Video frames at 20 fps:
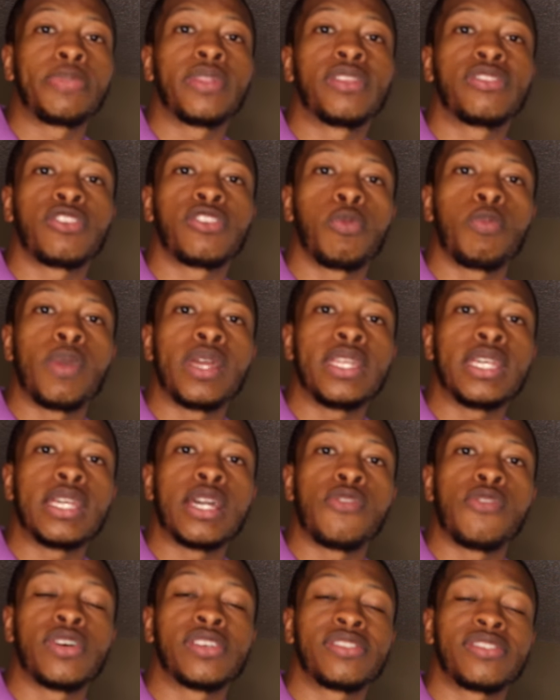that so many
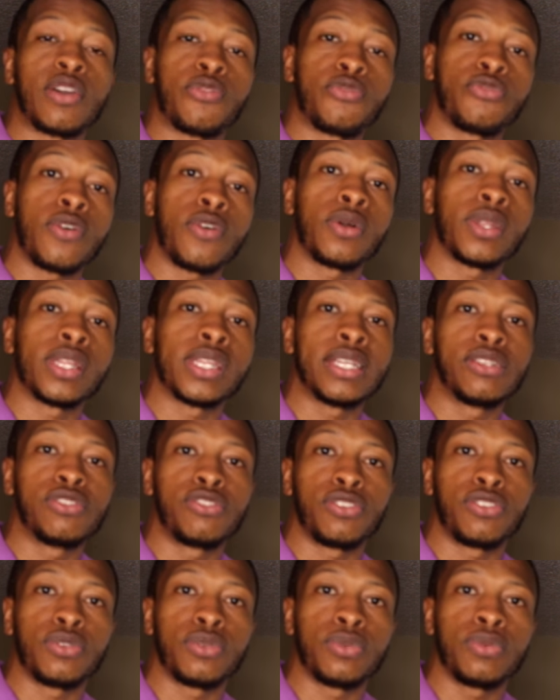of us have fallen
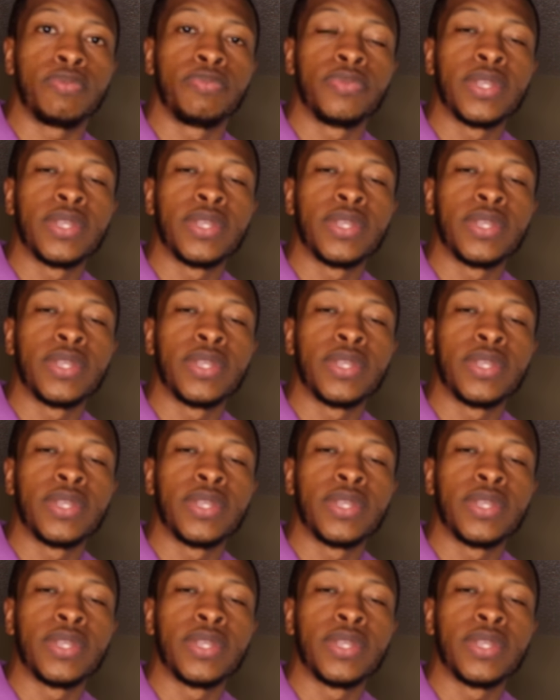into